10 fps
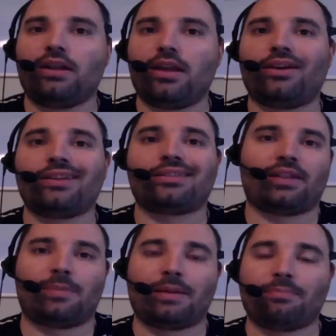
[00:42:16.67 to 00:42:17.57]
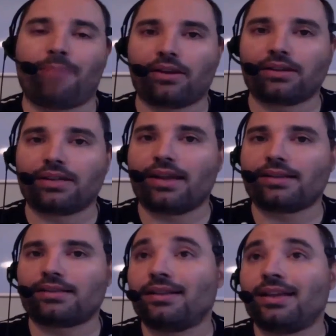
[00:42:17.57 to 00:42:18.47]
that's been battle tested.
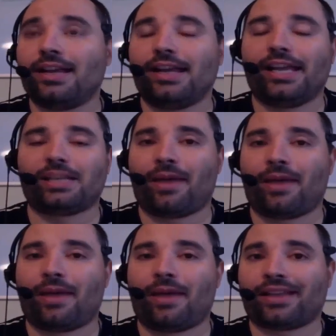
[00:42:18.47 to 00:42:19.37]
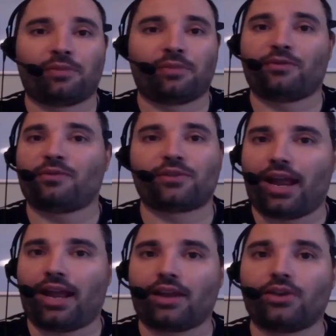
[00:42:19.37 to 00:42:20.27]
It's been battle tested from people from all different
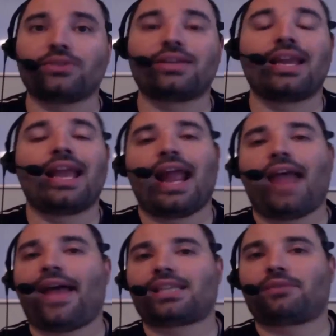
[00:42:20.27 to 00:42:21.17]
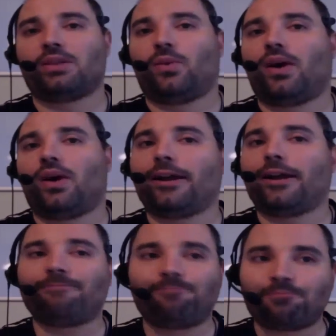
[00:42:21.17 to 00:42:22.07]
angles, and that's the reason why.
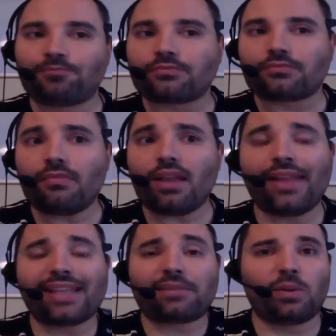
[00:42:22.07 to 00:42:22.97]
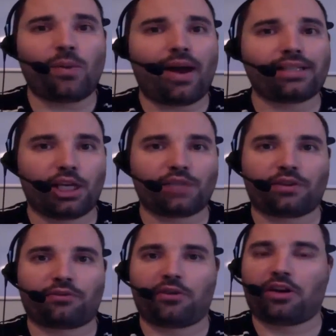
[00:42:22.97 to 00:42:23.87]
That's the reason why it sells for
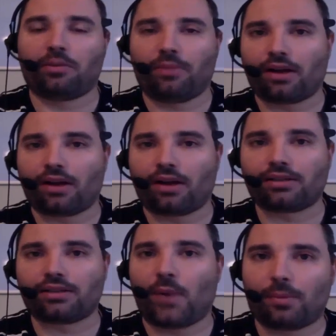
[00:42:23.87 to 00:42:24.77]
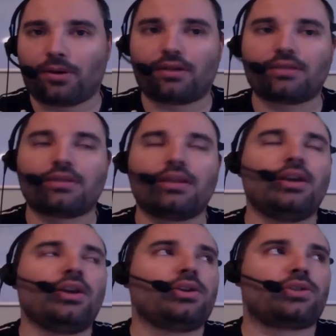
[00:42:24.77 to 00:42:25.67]
300 bucks on webinars.
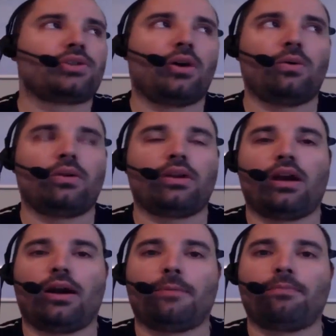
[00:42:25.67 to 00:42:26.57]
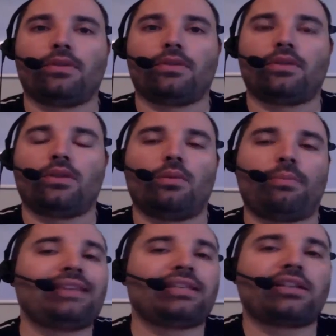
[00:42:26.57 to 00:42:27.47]
So um, basically, you
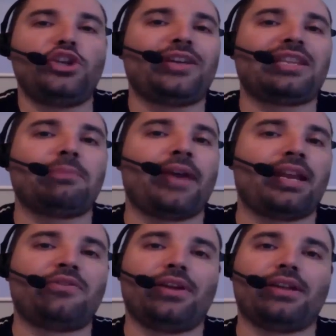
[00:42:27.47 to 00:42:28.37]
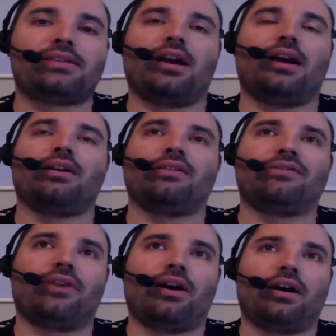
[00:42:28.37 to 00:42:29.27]
get the benefits of of
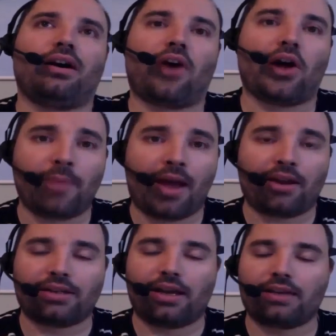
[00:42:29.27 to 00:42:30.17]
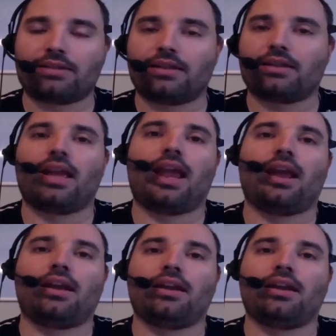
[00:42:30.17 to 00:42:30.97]
all our battle testing and